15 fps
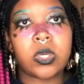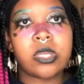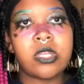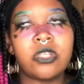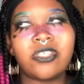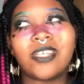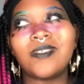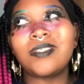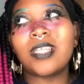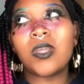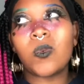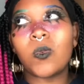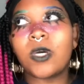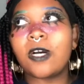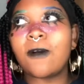So I was like,
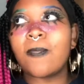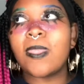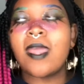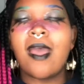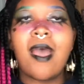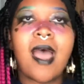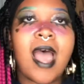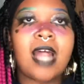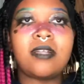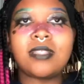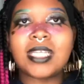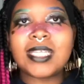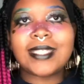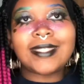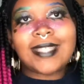well, I don't think
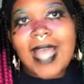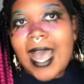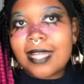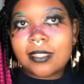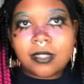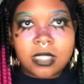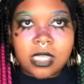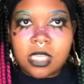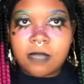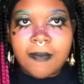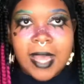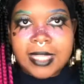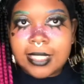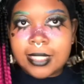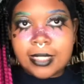it's that deep at
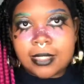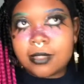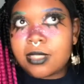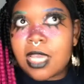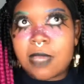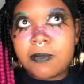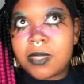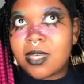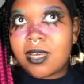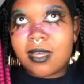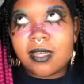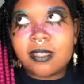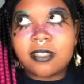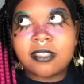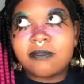the end of the day, because